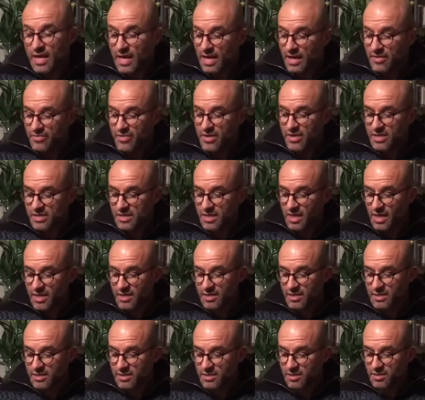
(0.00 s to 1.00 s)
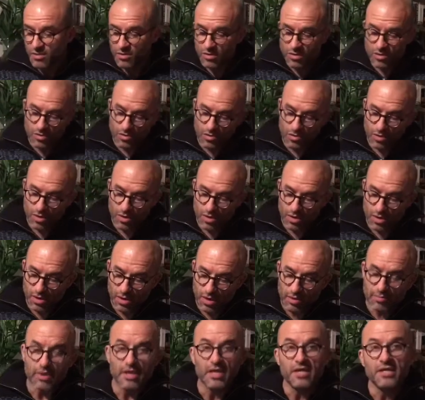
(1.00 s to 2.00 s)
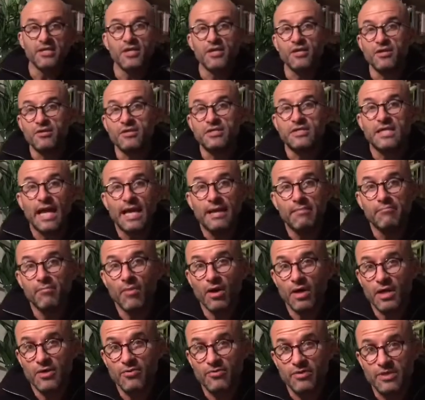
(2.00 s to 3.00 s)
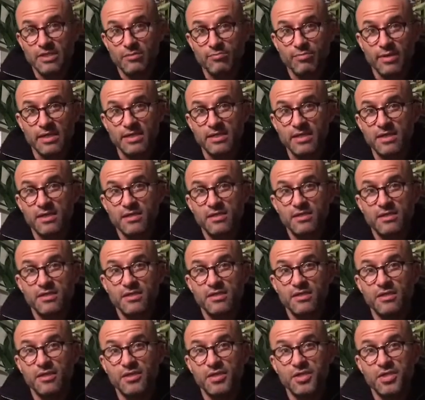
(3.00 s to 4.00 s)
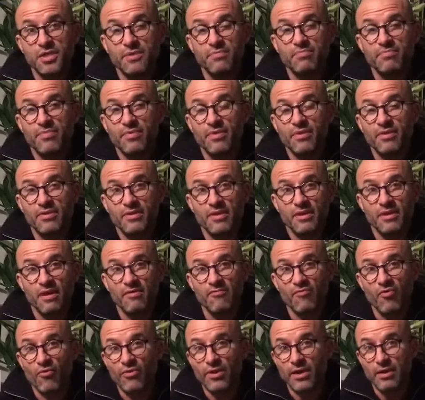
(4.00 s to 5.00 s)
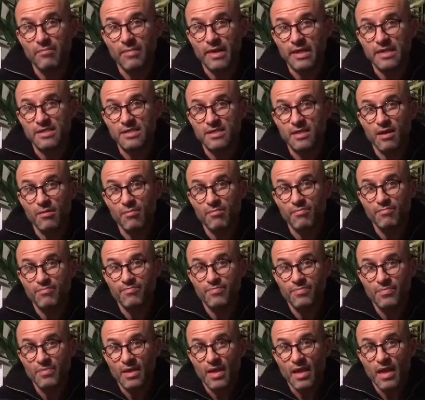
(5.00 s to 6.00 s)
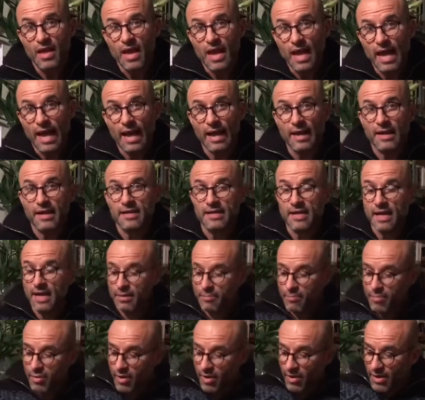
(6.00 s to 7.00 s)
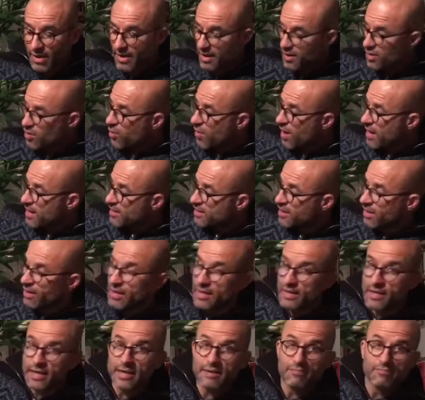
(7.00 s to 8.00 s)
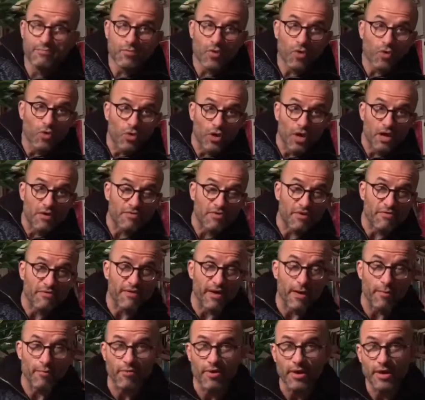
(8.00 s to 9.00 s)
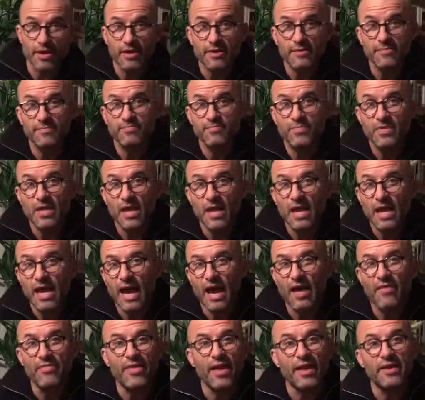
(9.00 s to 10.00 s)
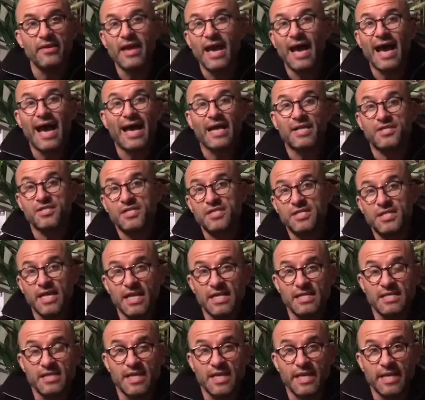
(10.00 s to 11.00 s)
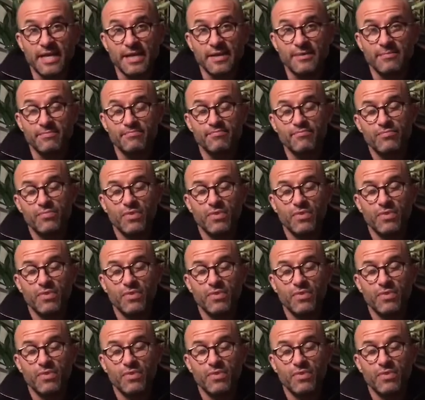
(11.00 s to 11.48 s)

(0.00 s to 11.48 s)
In this case, I'm going to use a micro splitter solution that I've already mixed up. I'm going to apply it quite lightly all over the fabric and then agitate it in.